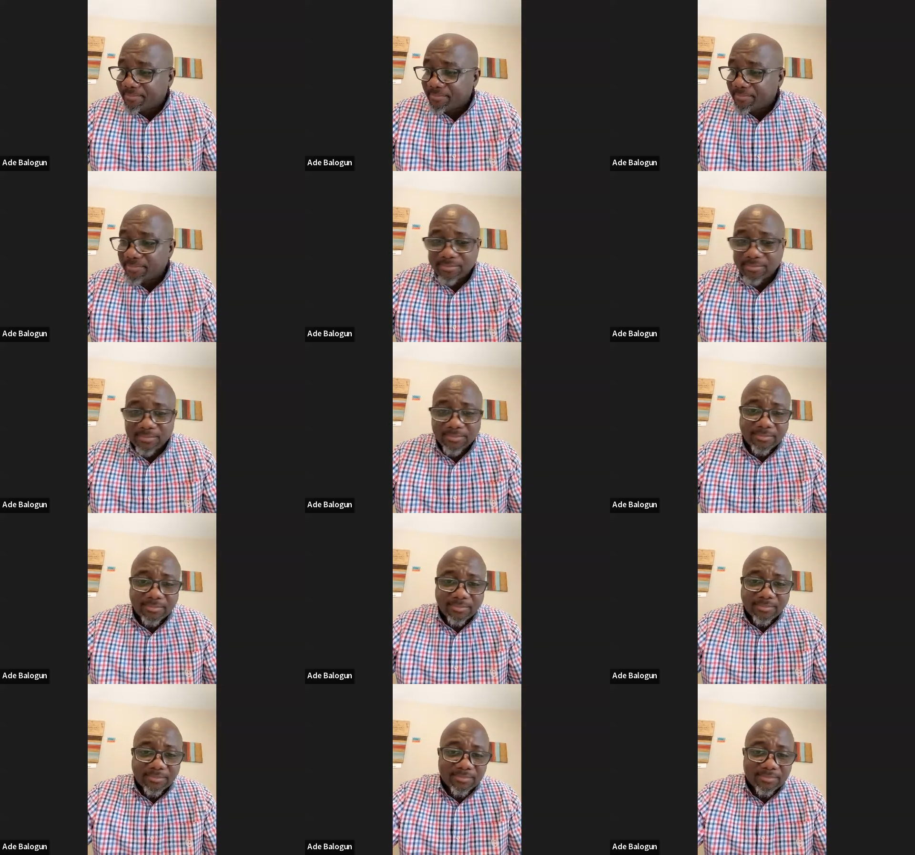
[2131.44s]

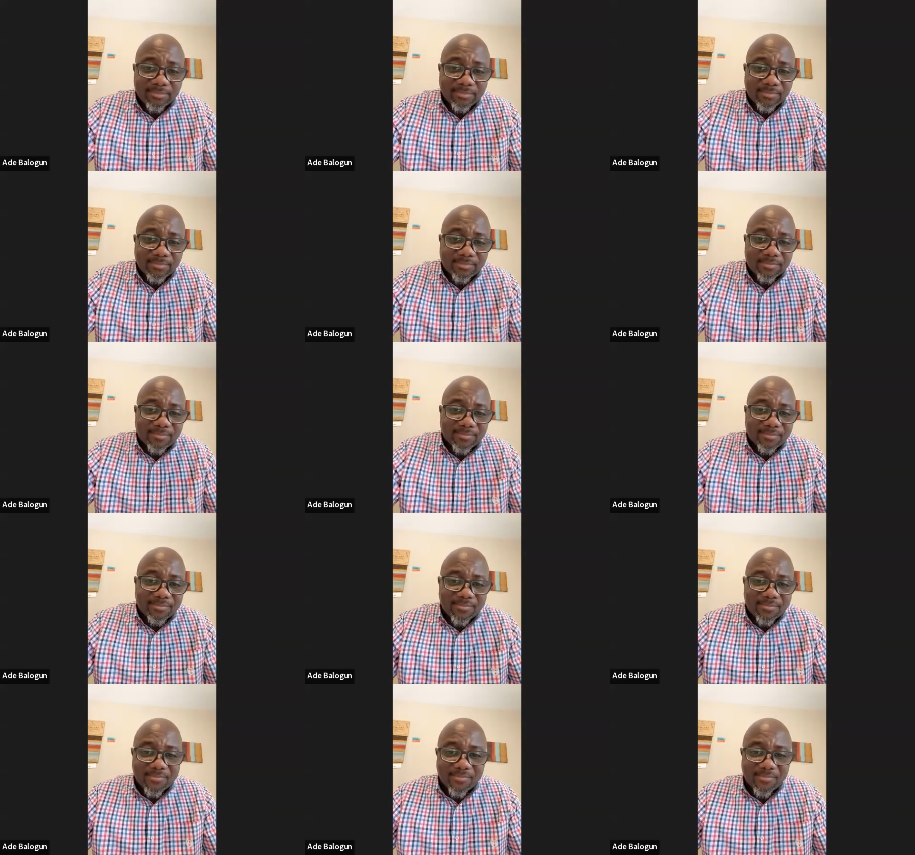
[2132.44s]

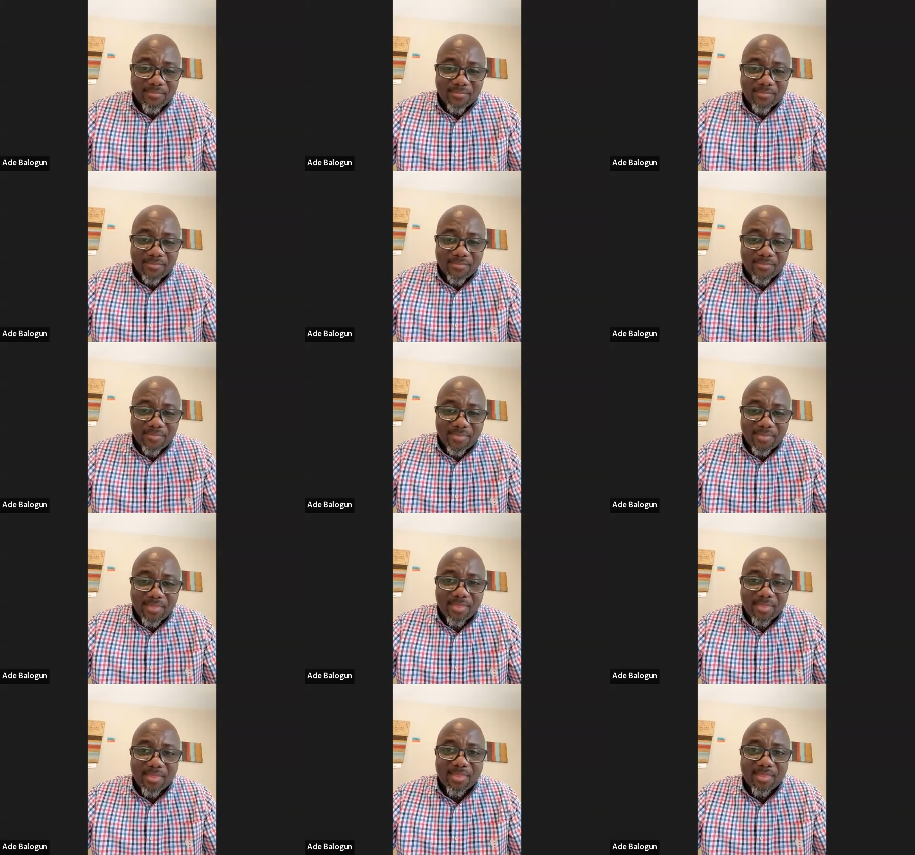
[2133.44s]

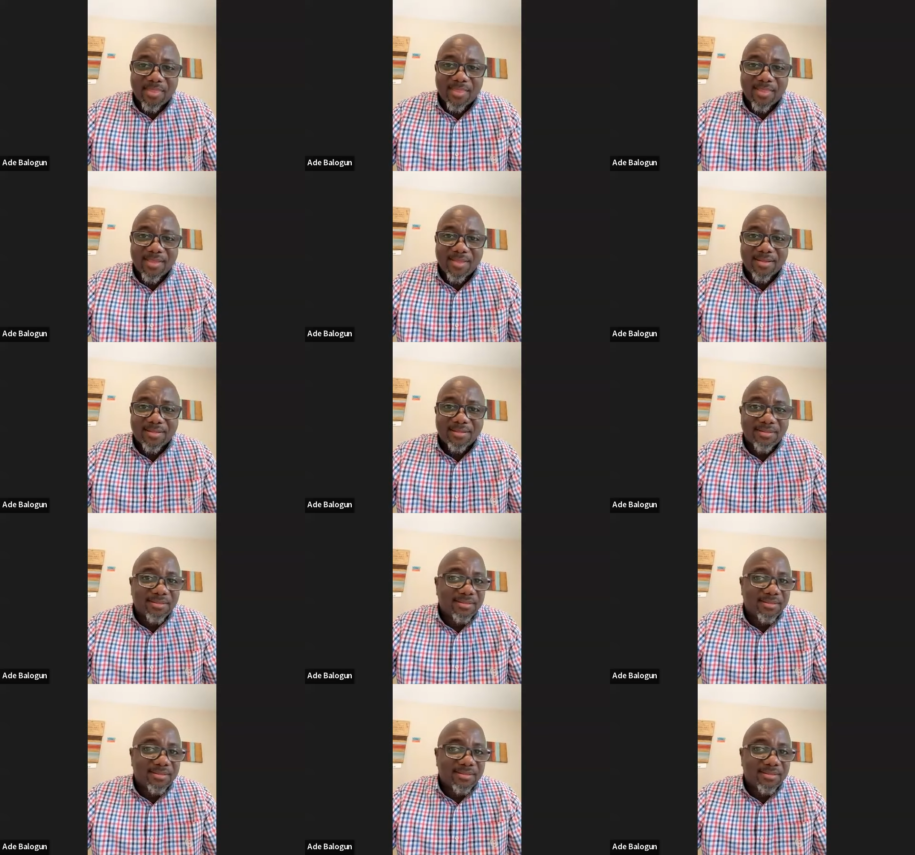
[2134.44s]
Nobody speaks.